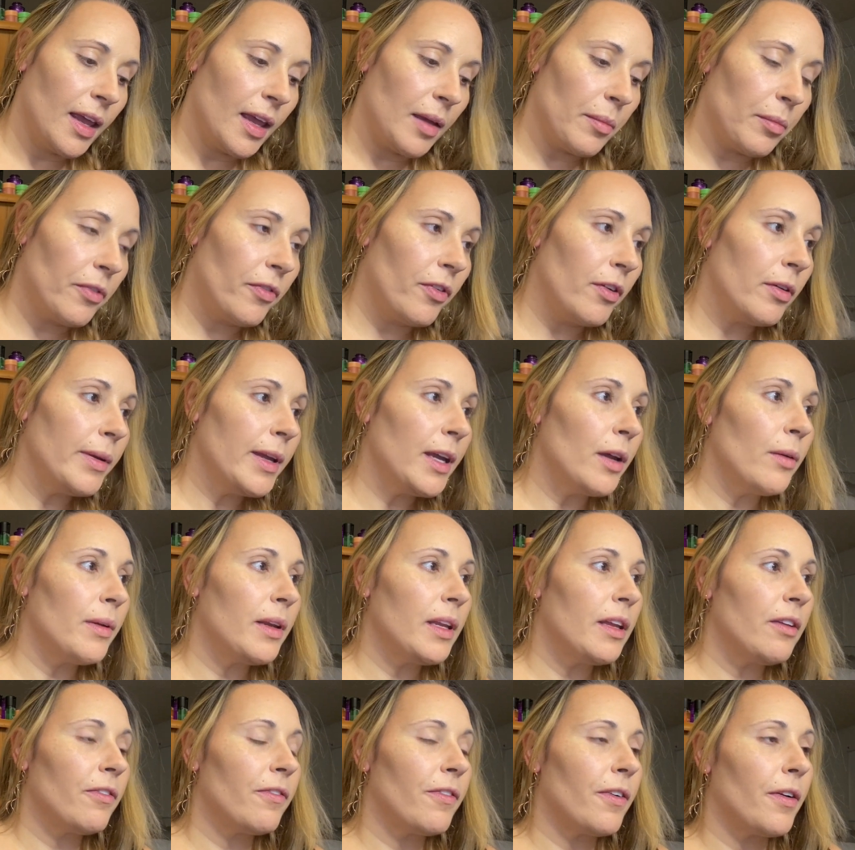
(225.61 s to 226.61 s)
And before we go
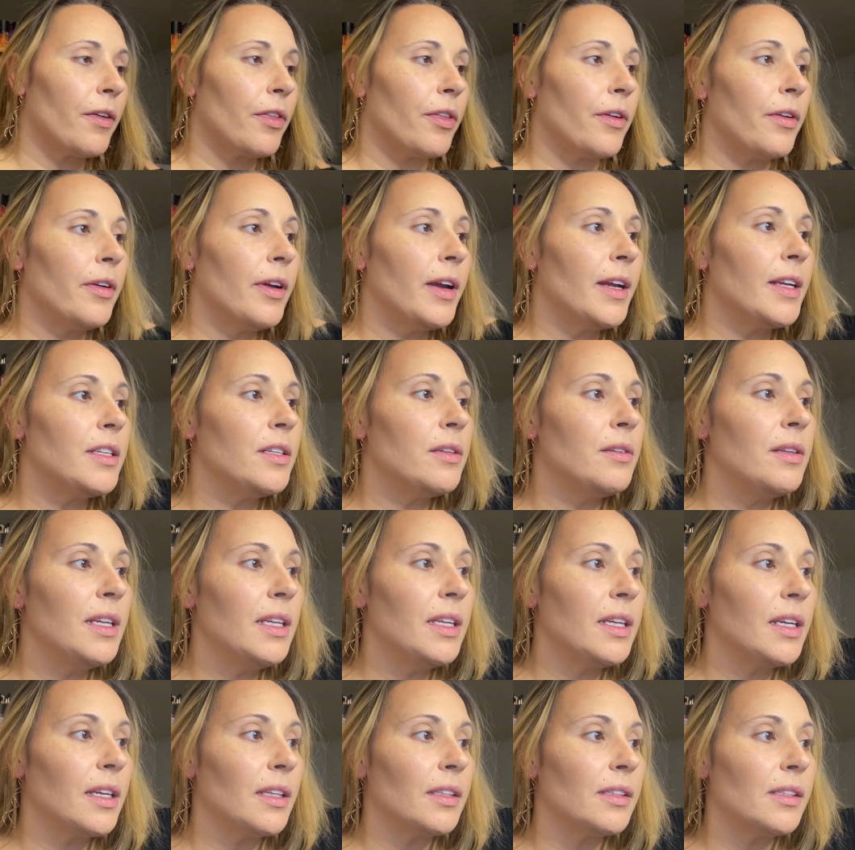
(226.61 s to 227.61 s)
any further, I do need
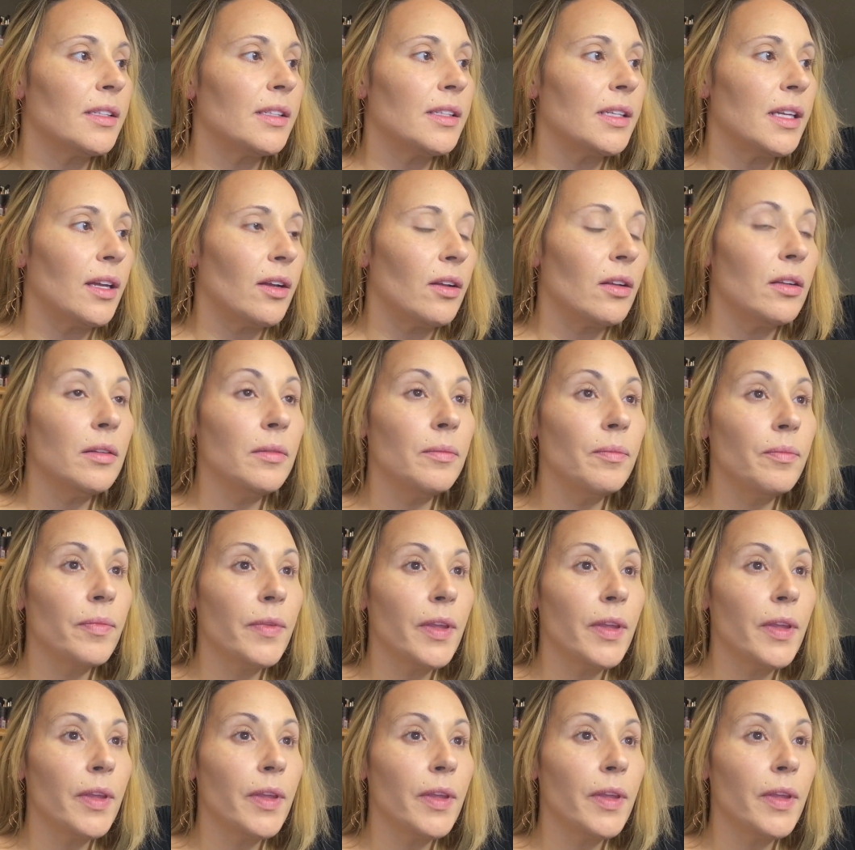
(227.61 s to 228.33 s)
to conceal.